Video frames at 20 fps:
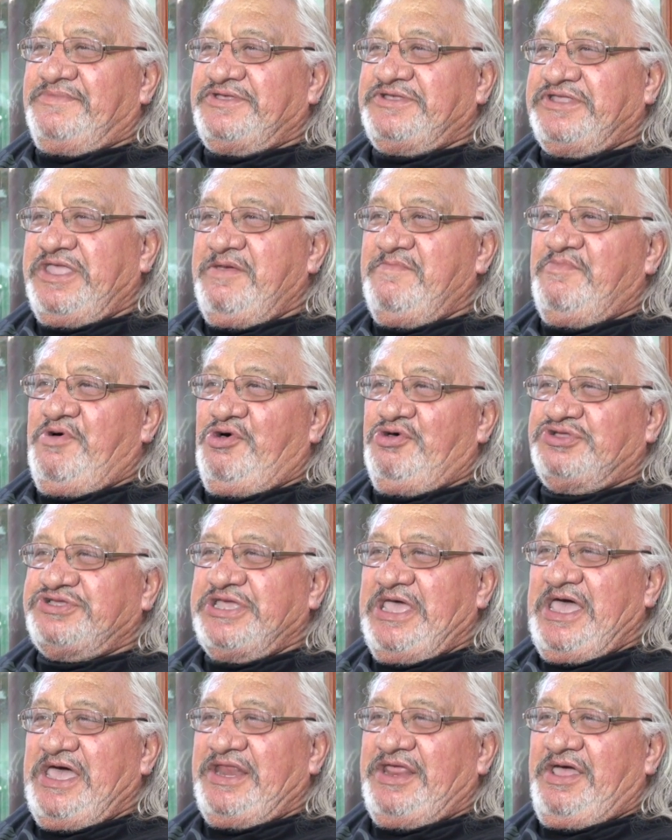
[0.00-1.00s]
Steamboats
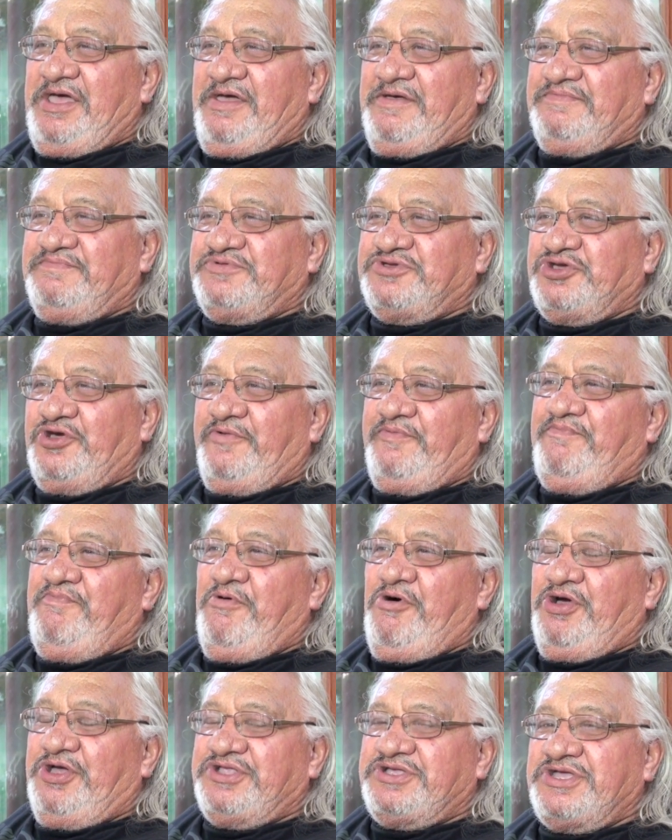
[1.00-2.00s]
had a
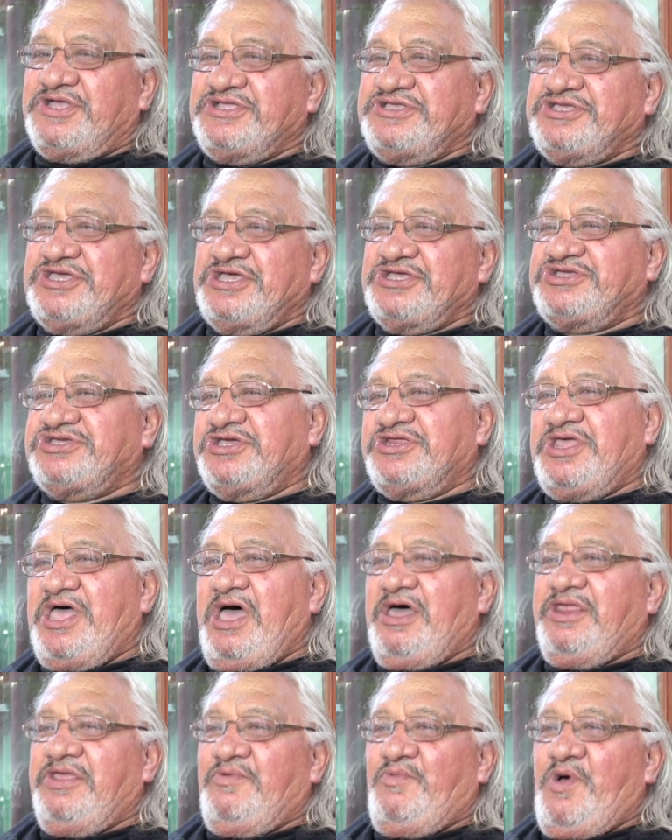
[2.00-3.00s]
surfboard concession
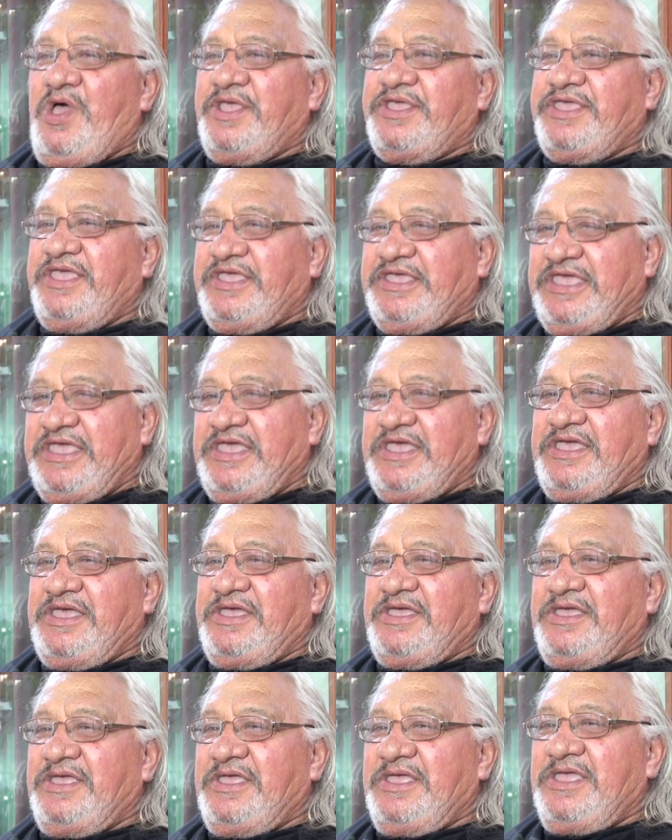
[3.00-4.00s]
out in Waikiki,
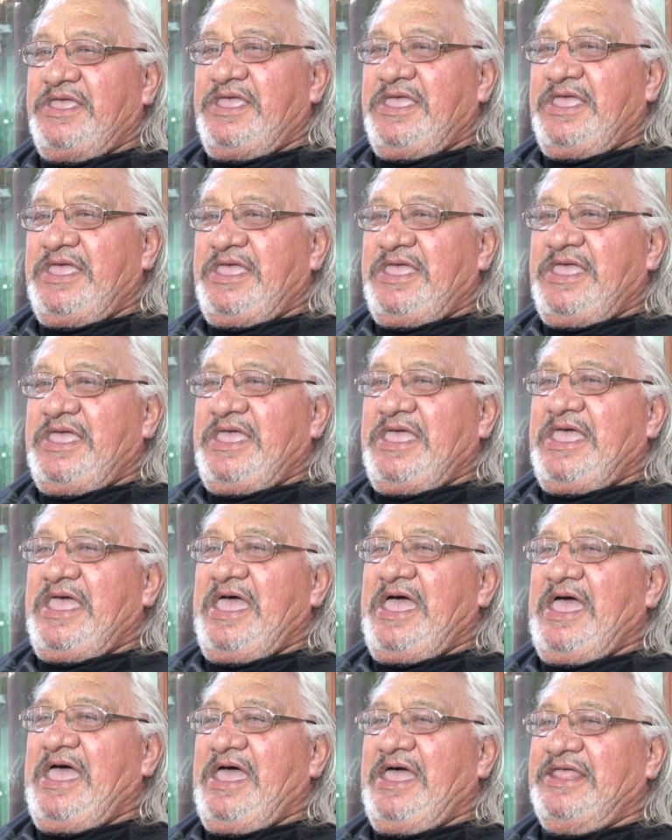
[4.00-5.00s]

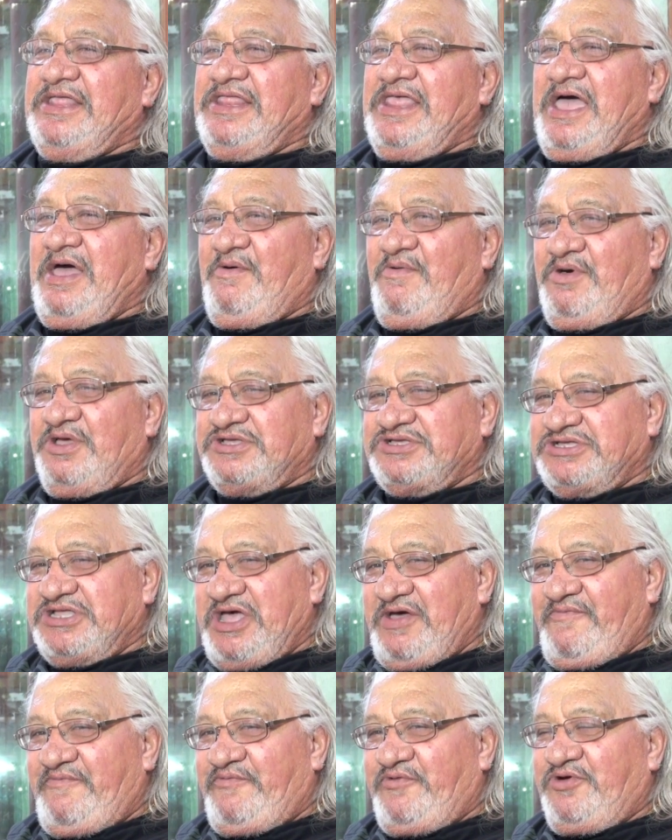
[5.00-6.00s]
and that was
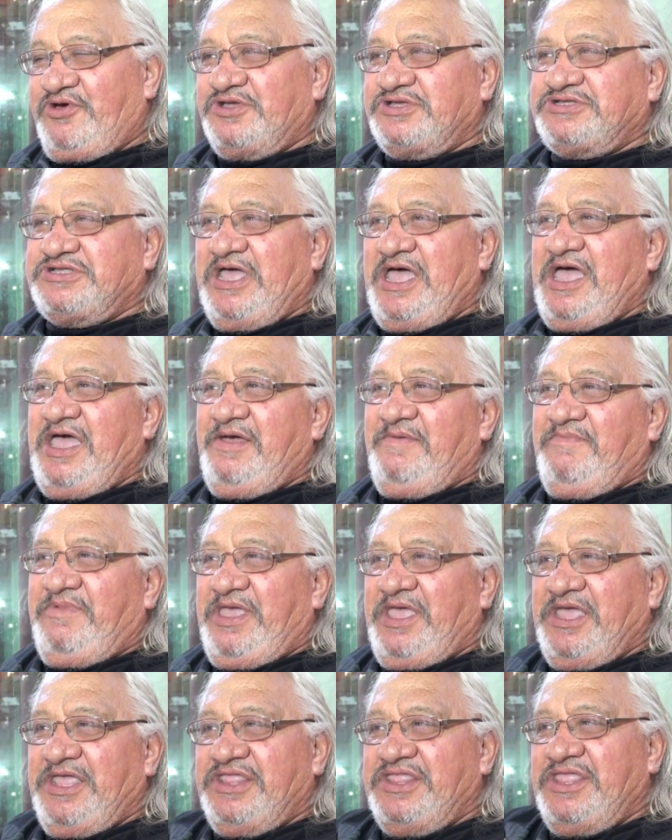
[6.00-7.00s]
the first time
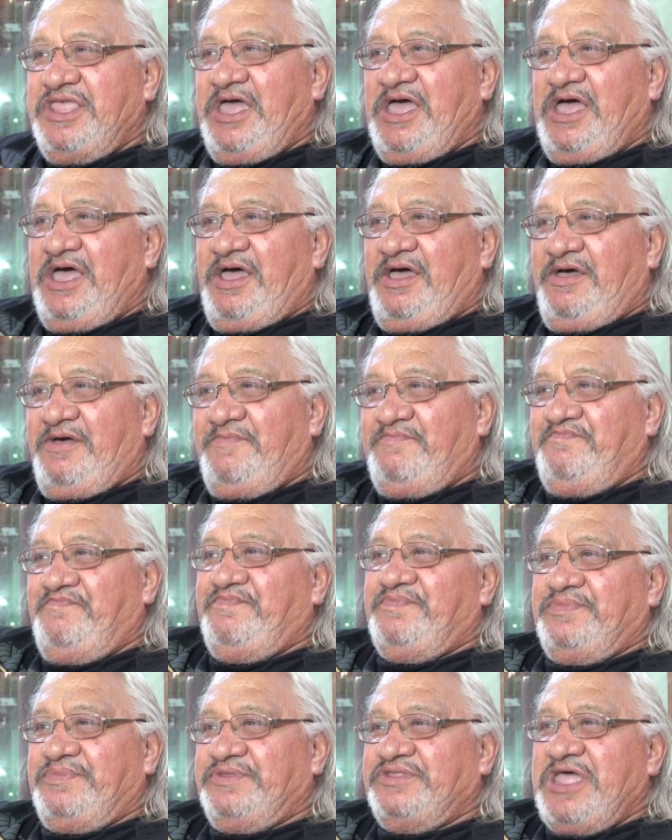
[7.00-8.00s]
in
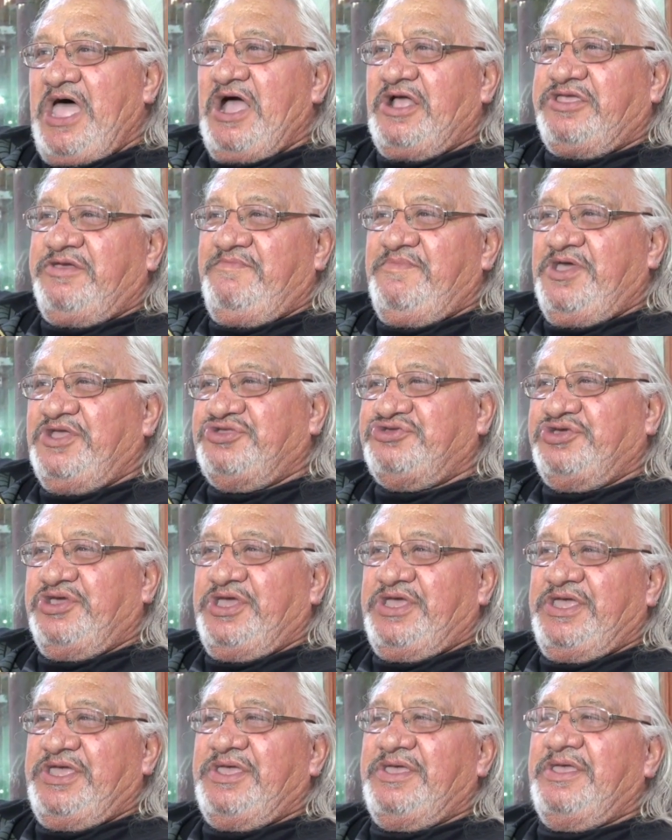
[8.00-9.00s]
the
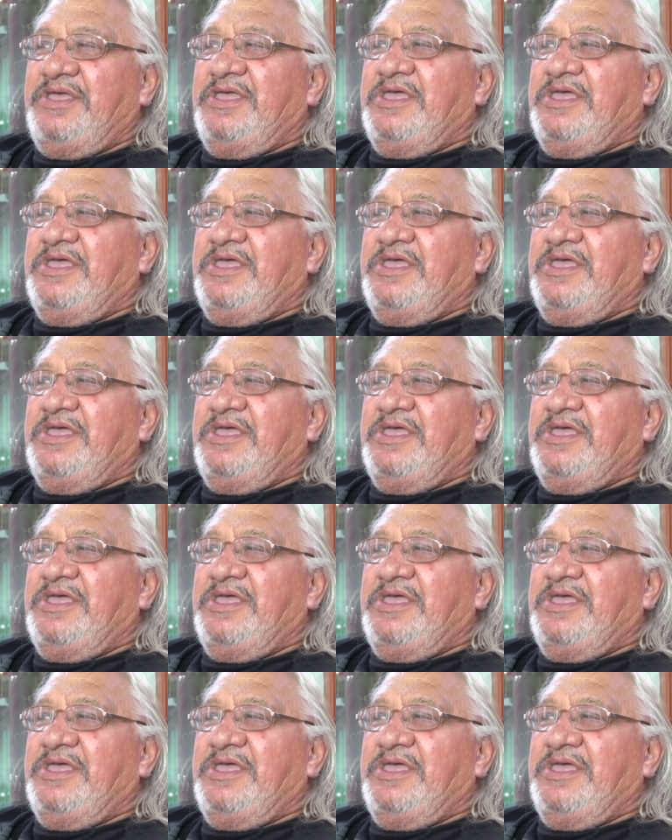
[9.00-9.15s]
documentary.